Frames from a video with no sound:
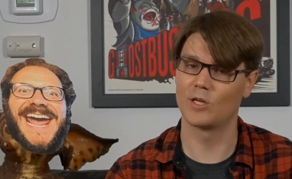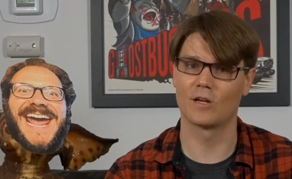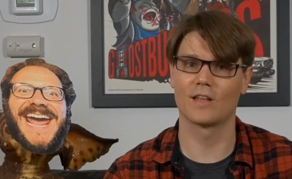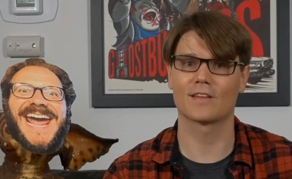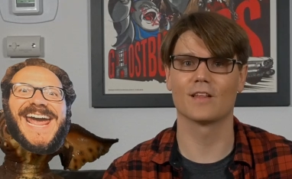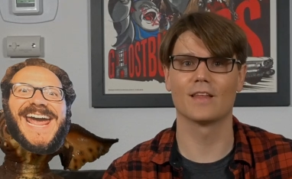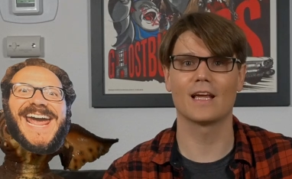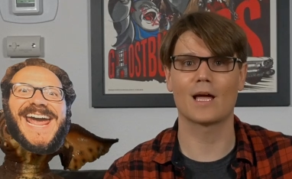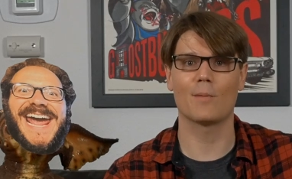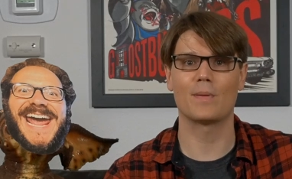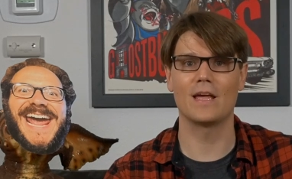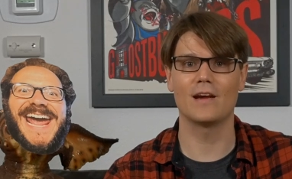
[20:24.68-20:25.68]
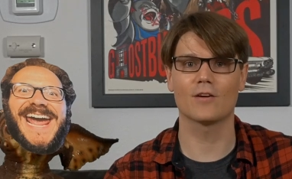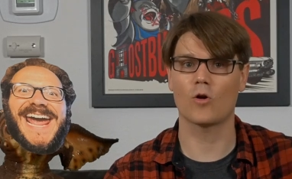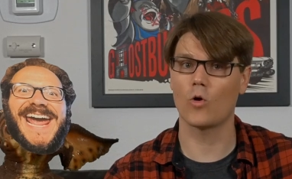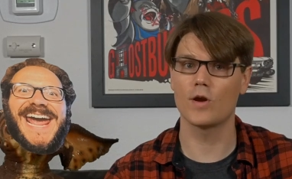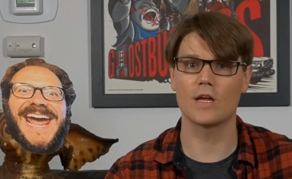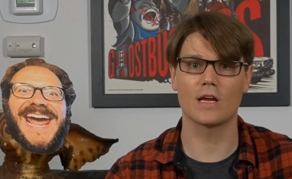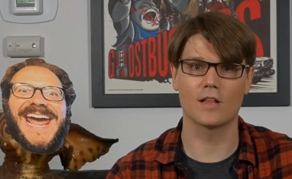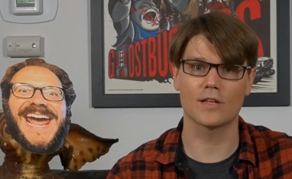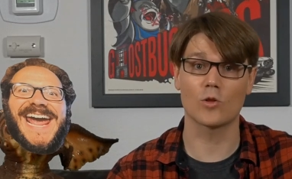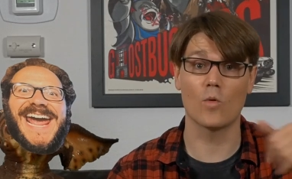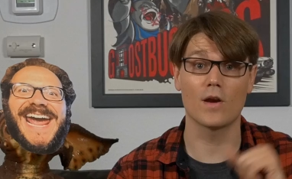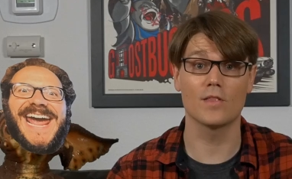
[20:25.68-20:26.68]
Speaker 1: You can click the link up here, or you can
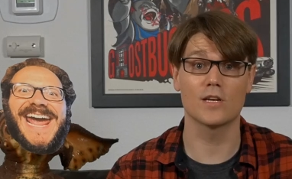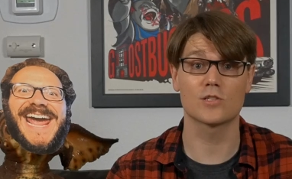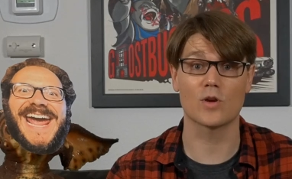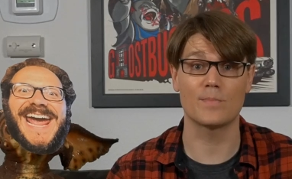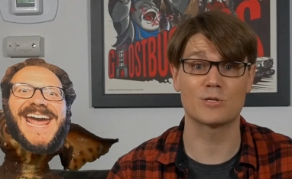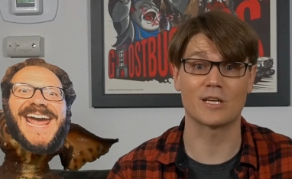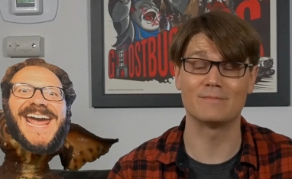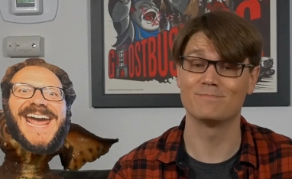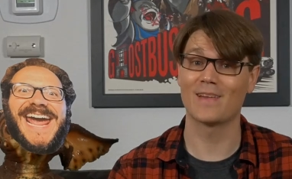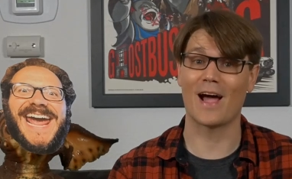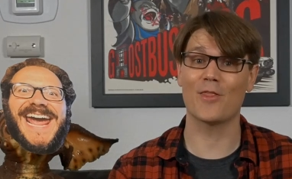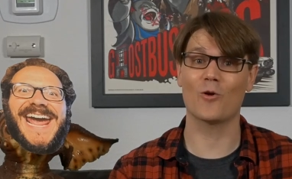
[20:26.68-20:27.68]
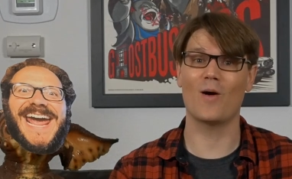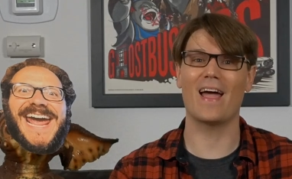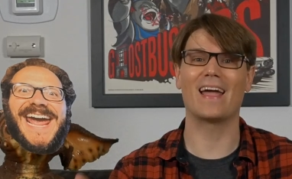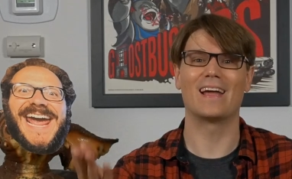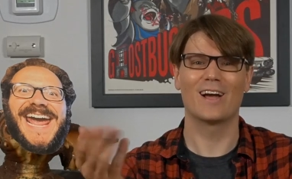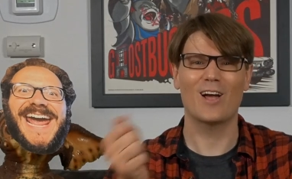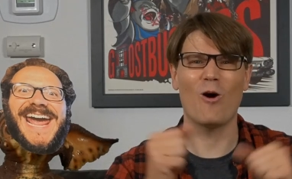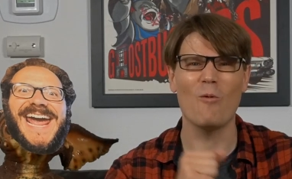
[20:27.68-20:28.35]
click the one in the description. Either way, go